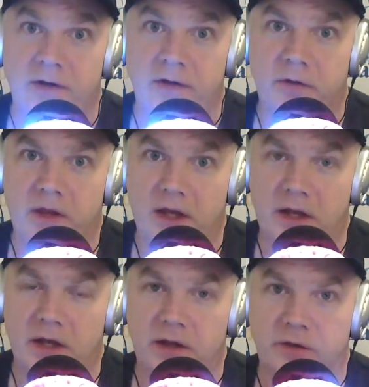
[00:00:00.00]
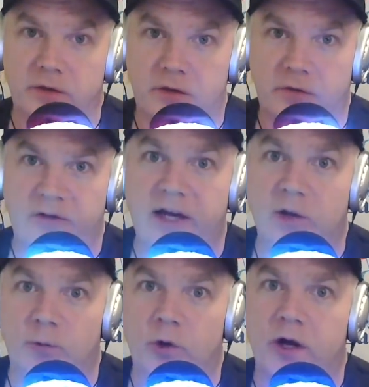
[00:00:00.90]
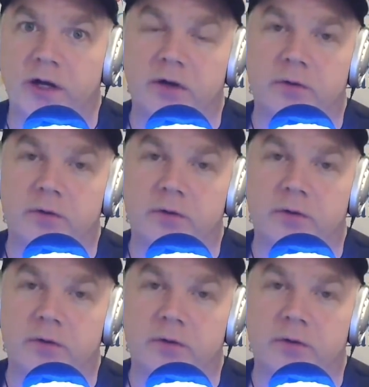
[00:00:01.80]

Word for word: They the second run